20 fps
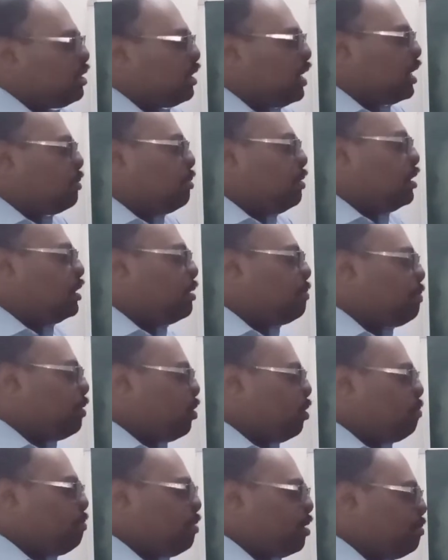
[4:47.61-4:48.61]
that means a
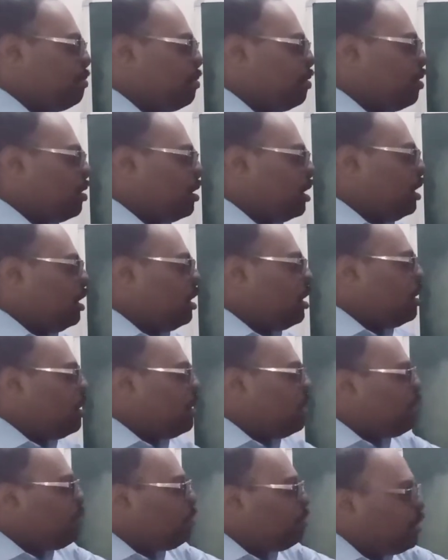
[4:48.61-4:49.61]
proper body,
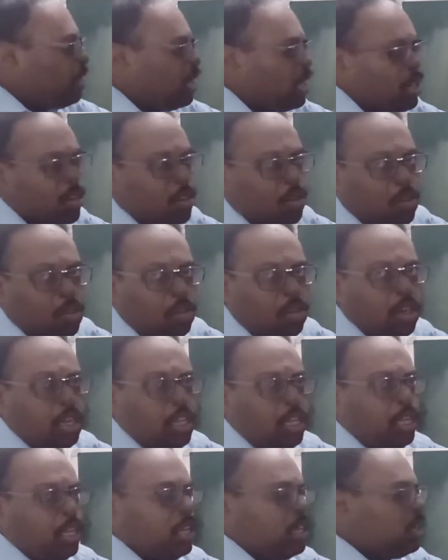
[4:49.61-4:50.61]
then
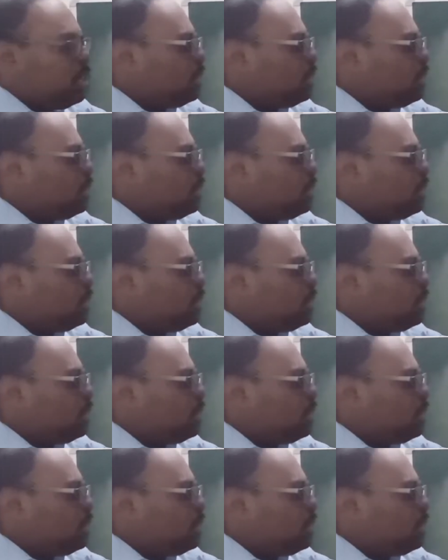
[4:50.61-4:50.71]
only